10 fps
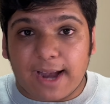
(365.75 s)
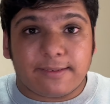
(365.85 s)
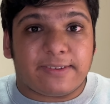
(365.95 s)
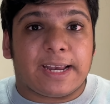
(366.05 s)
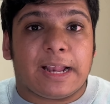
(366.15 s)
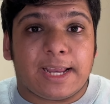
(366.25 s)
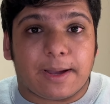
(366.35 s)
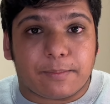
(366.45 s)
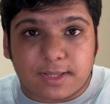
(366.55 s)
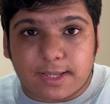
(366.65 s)
And finally,
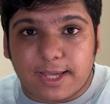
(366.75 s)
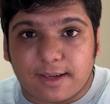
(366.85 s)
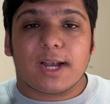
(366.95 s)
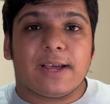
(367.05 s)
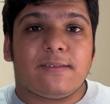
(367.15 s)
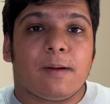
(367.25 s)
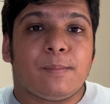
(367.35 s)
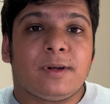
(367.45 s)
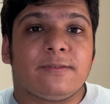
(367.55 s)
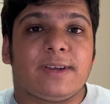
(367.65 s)
number three,
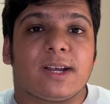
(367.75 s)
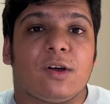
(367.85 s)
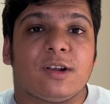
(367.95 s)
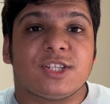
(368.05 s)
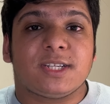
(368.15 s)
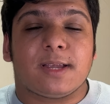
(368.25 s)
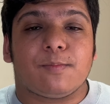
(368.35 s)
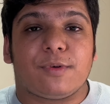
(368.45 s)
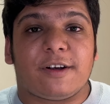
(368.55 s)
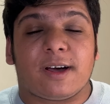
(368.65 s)
development of technologies
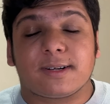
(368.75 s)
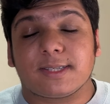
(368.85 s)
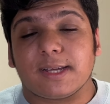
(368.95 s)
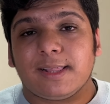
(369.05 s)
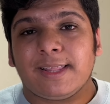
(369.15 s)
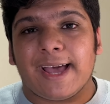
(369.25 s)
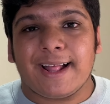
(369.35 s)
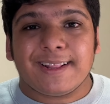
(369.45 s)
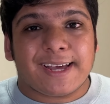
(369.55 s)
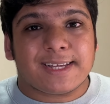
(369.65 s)
and products in the
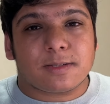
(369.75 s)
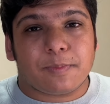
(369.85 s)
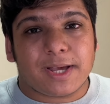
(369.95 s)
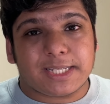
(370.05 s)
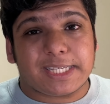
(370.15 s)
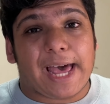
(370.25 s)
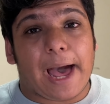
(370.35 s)
healthcare space